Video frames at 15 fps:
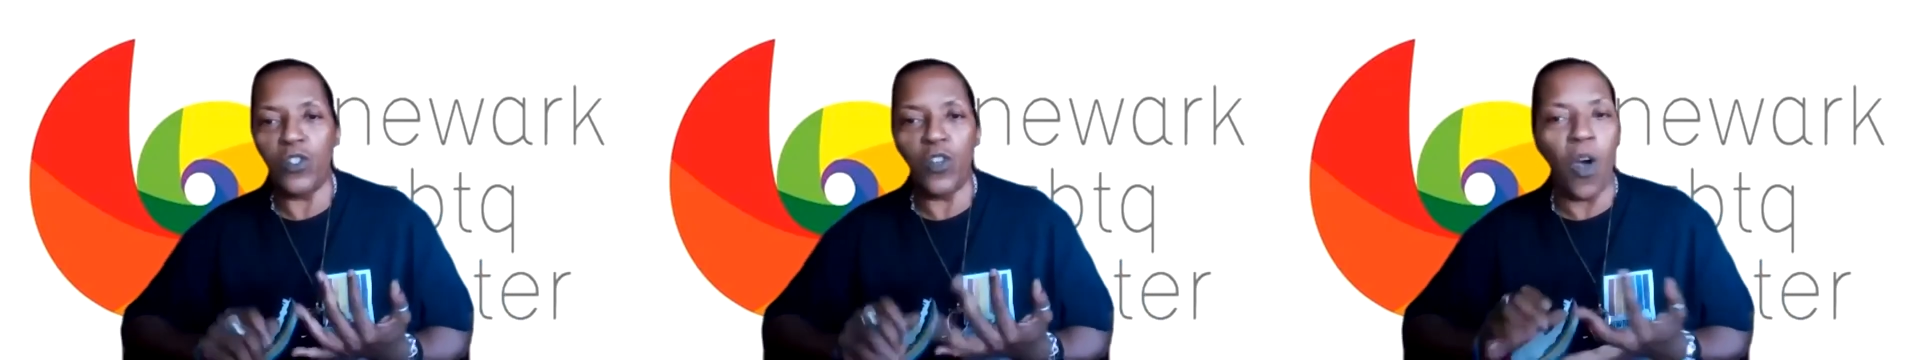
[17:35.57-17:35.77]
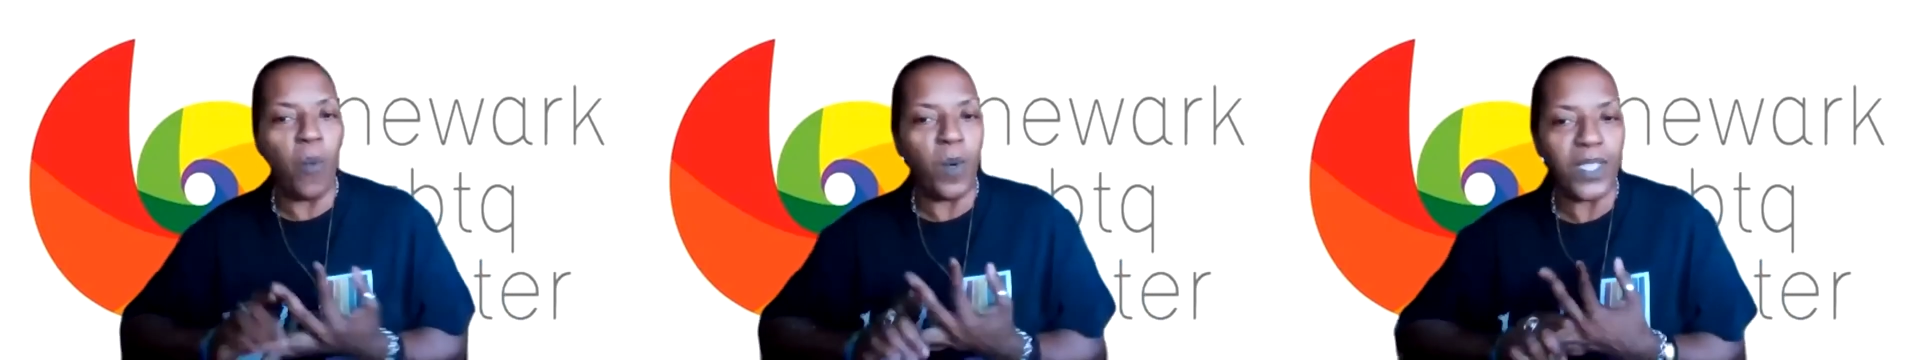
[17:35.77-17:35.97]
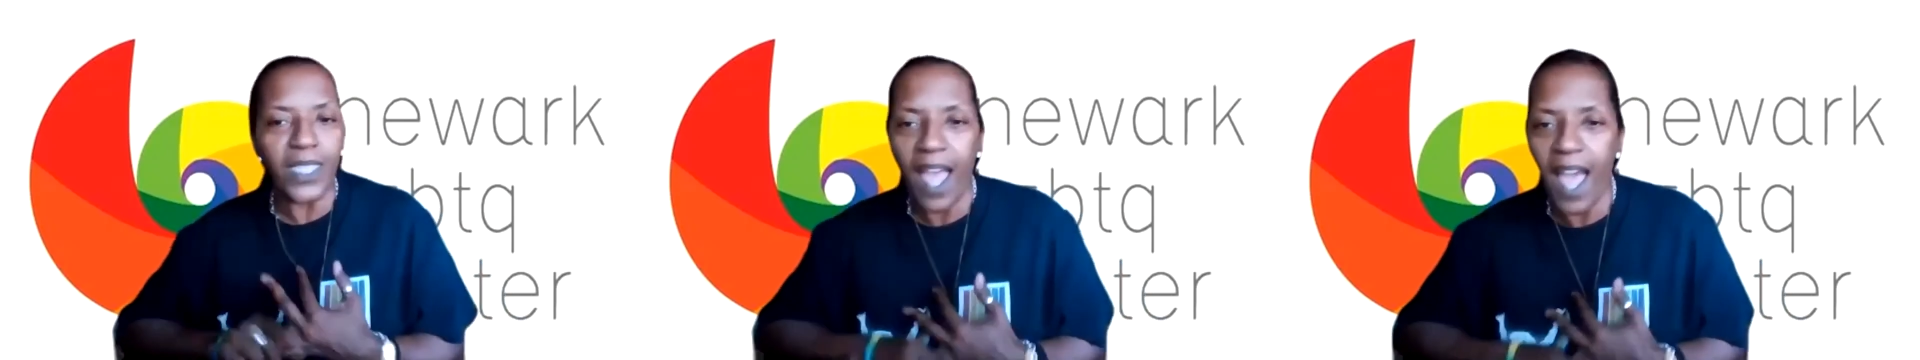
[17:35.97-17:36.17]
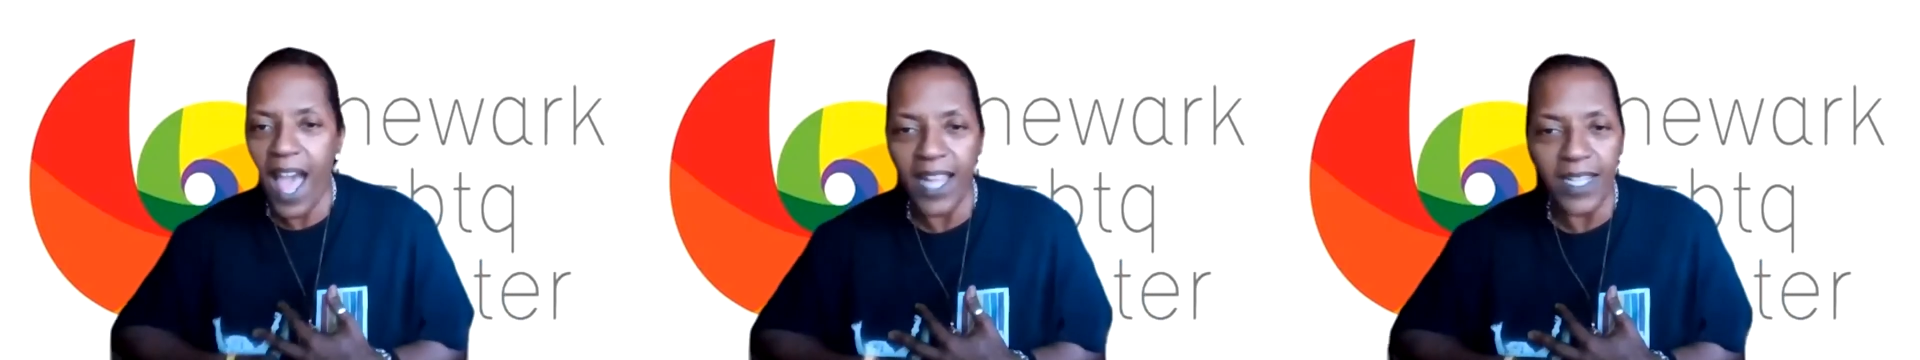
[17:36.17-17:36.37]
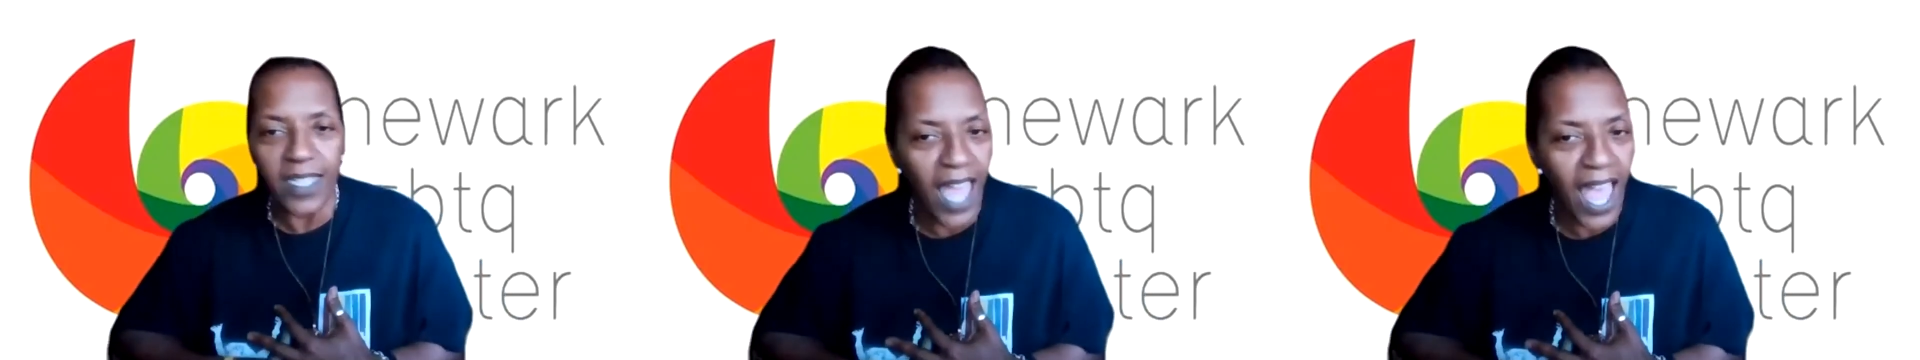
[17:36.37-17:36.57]
No one's
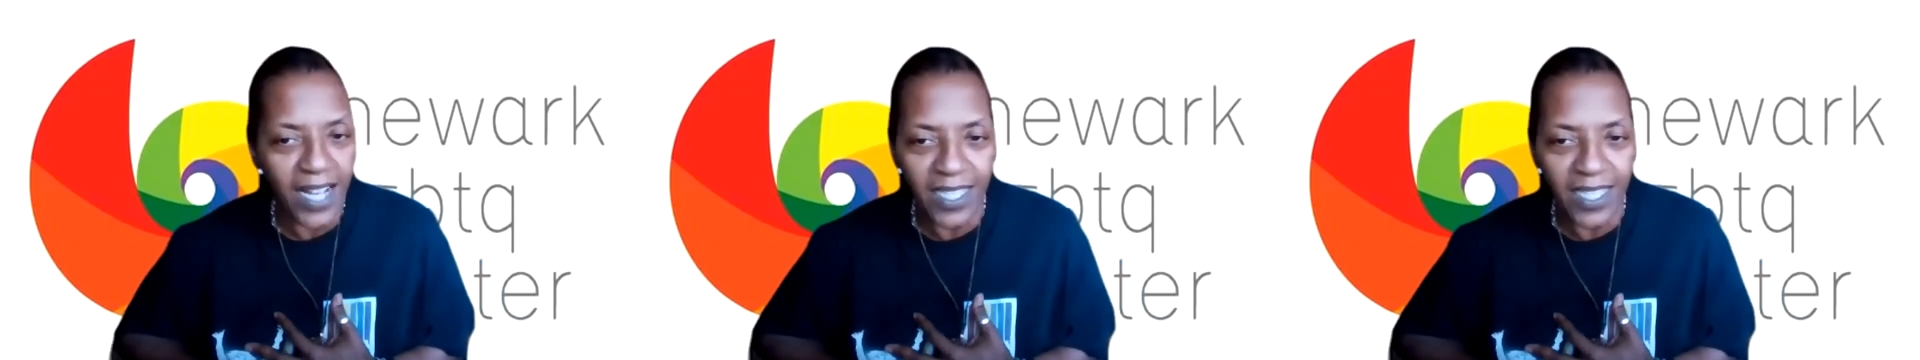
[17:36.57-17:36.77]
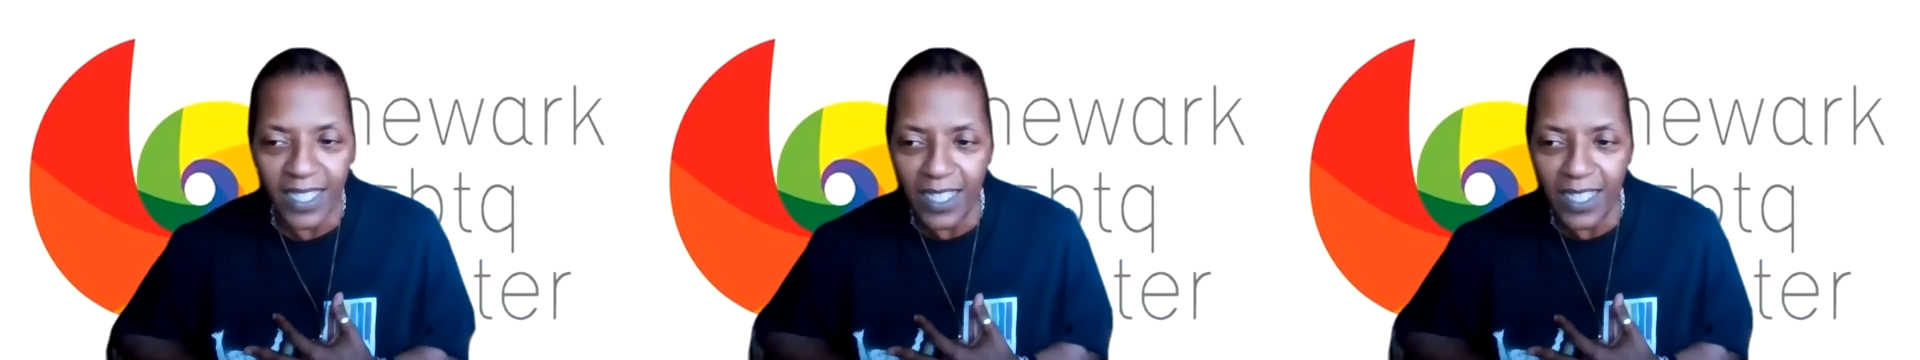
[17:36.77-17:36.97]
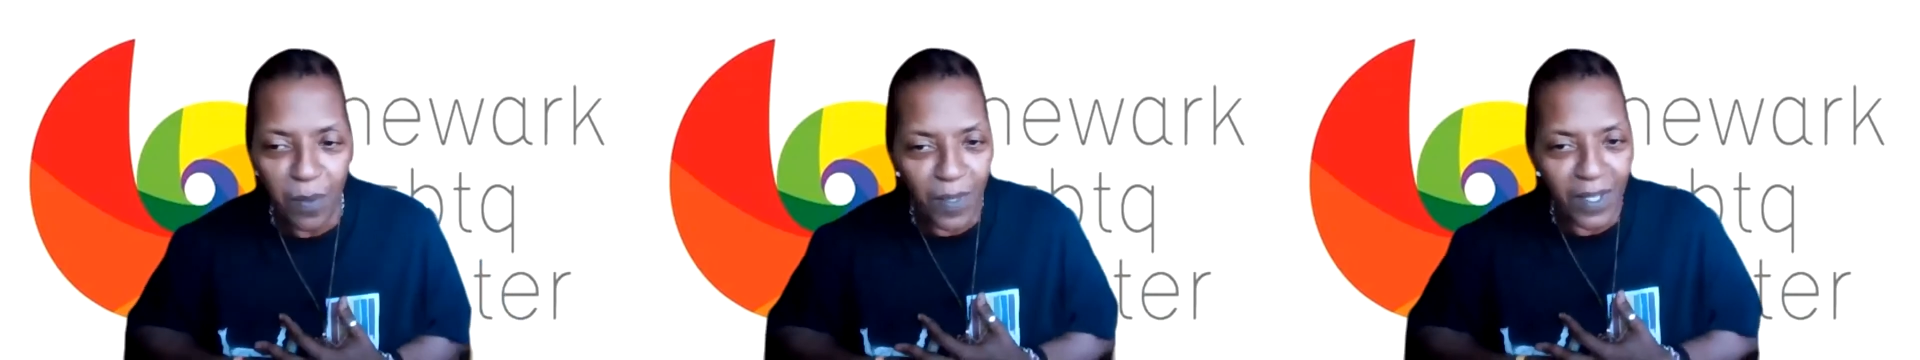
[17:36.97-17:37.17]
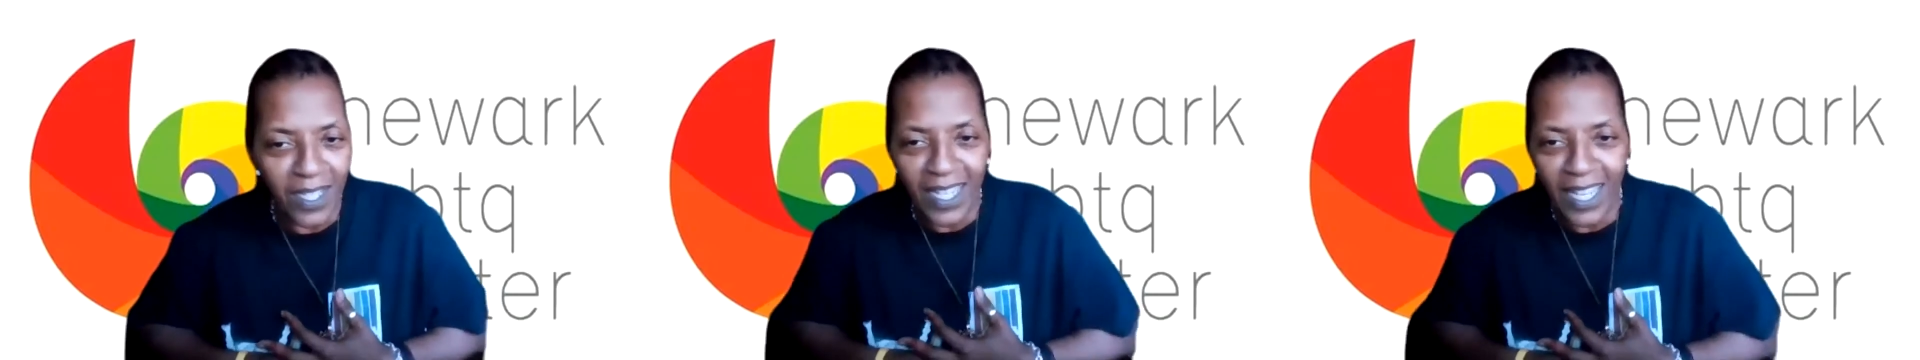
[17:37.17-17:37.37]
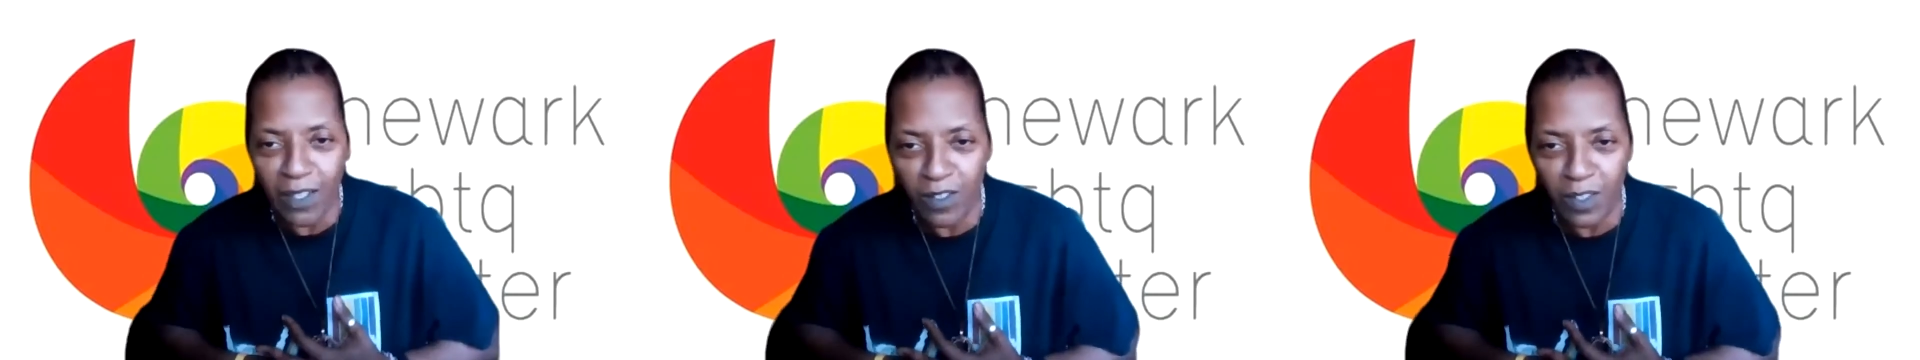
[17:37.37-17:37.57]
contacted anyone in
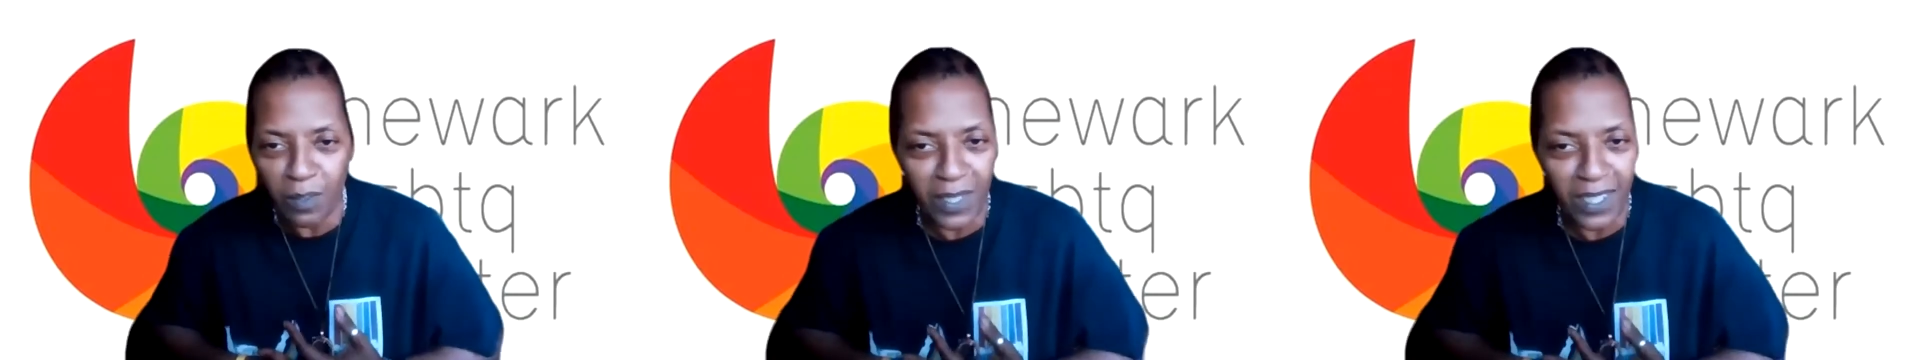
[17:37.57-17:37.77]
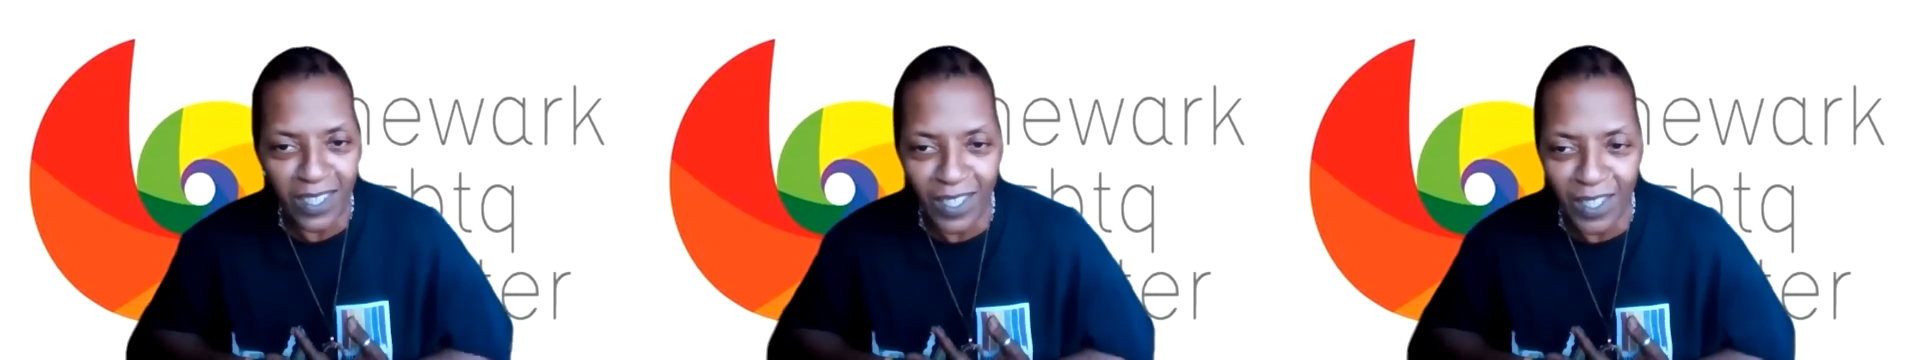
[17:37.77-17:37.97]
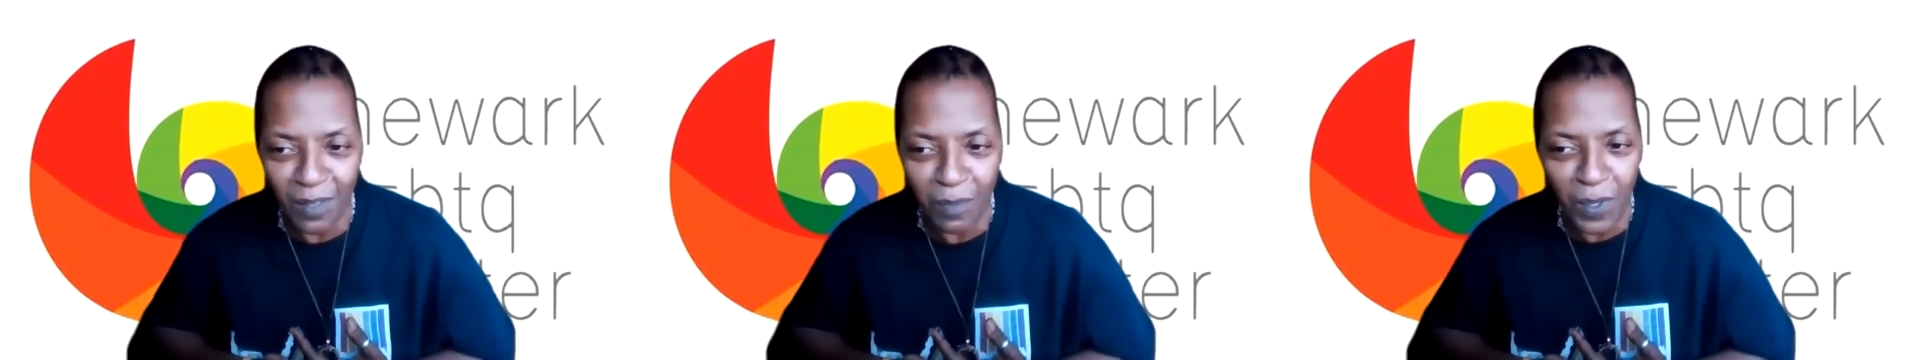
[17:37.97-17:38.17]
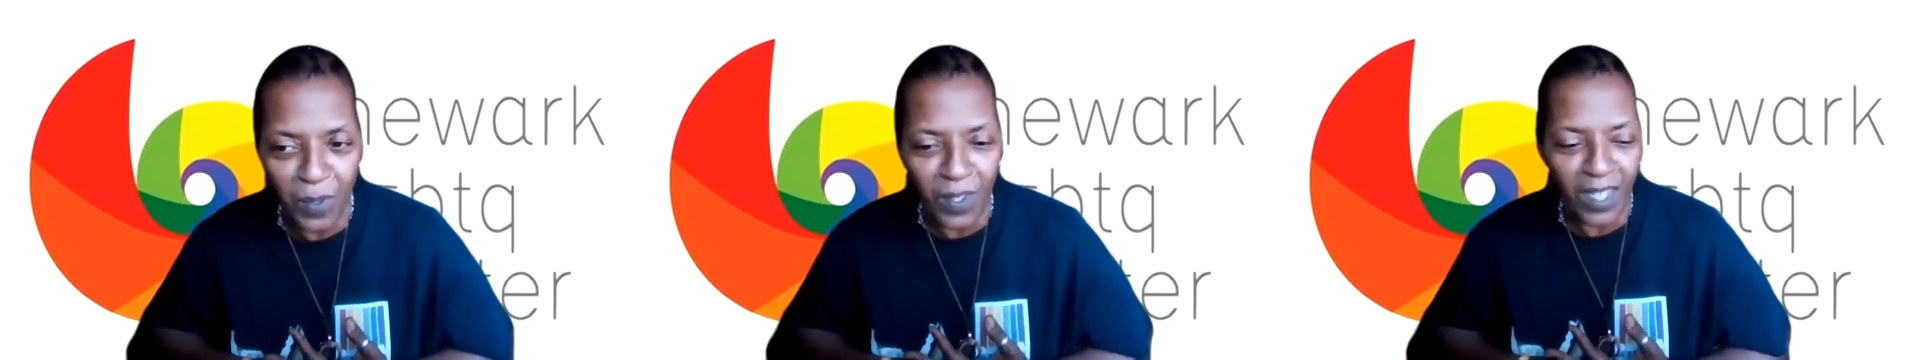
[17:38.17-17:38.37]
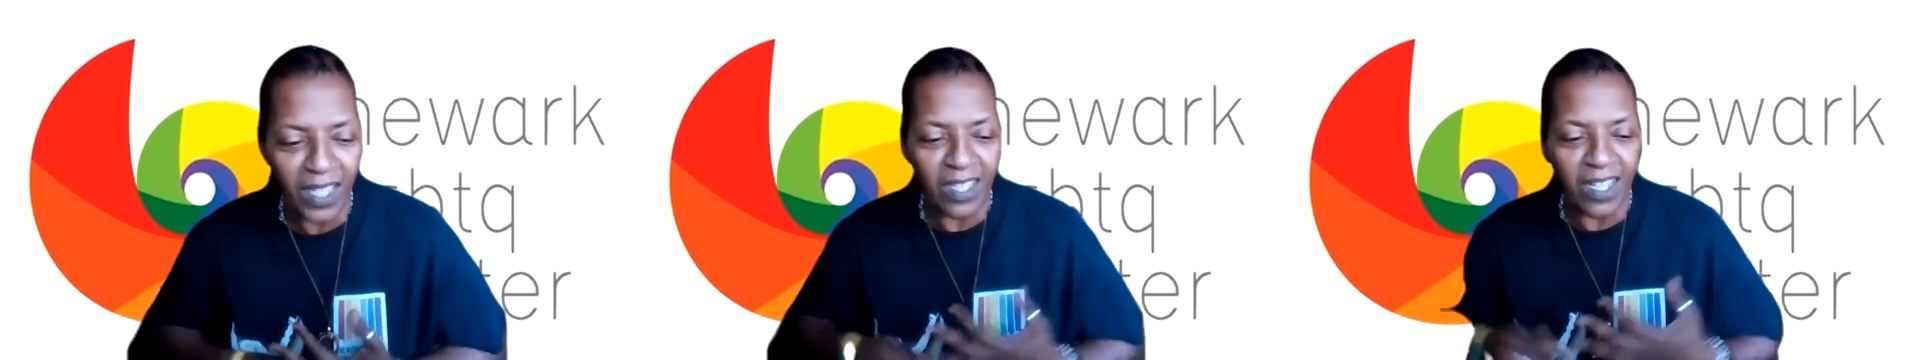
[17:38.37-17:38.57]
the LGBT community.